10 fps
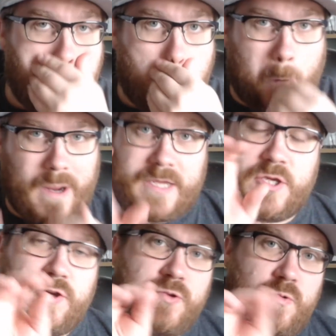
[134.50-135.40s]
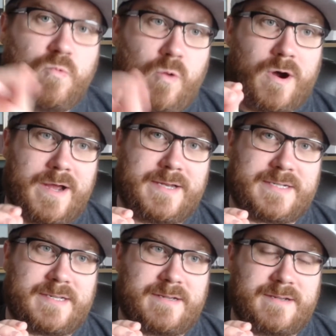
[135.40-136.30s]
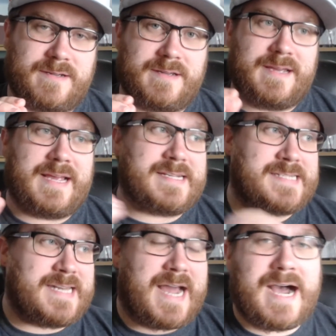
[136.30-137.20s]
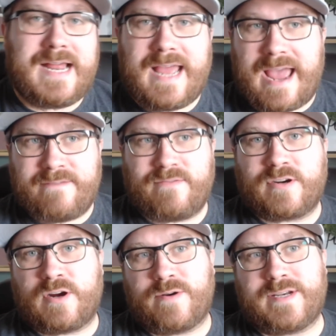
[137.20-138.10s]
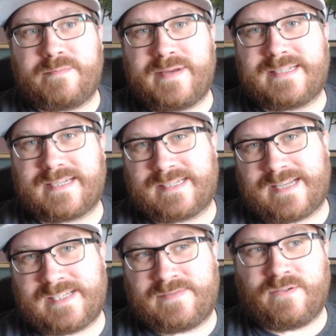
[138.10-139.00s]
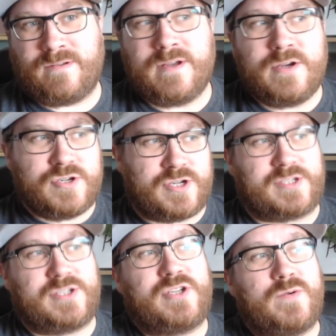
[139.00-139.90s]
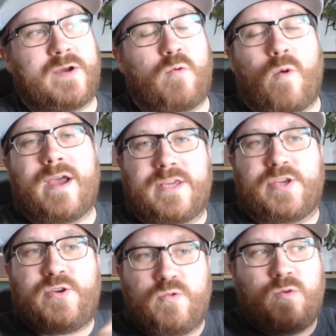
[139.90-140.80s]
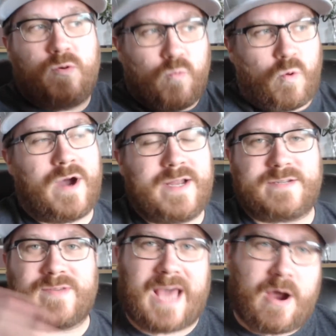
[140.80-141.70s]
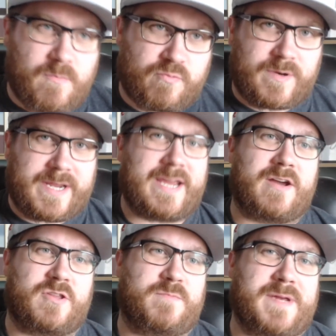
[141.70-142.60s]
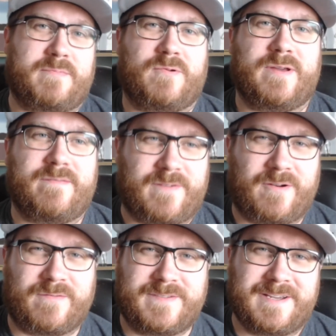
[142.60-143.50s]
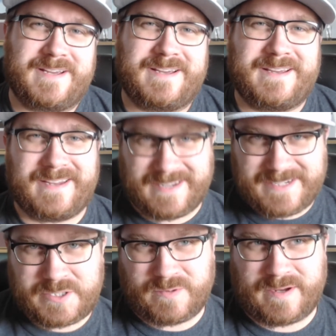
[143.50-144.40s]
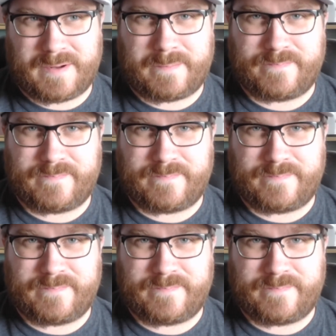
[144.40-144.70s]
What you want is not ever going to be successful just doing what you want without bringing other people involved into it.